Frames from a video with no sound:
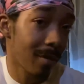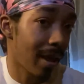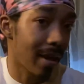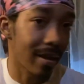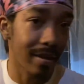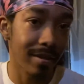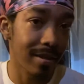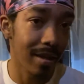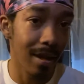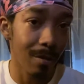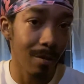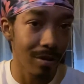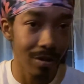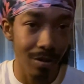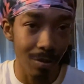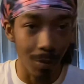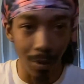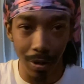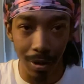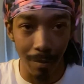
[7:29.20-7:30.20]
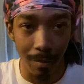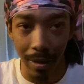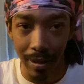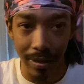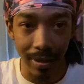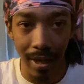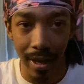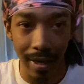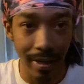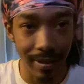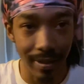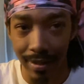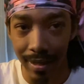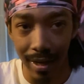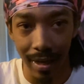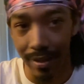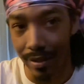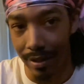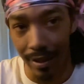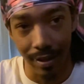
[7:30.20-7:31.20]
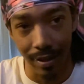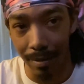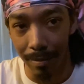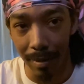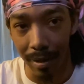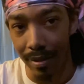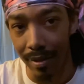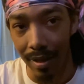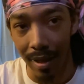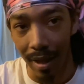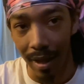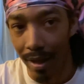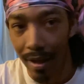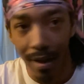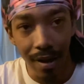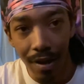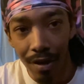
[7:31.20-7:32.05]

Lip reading: Say what you want about that. It's not just about that.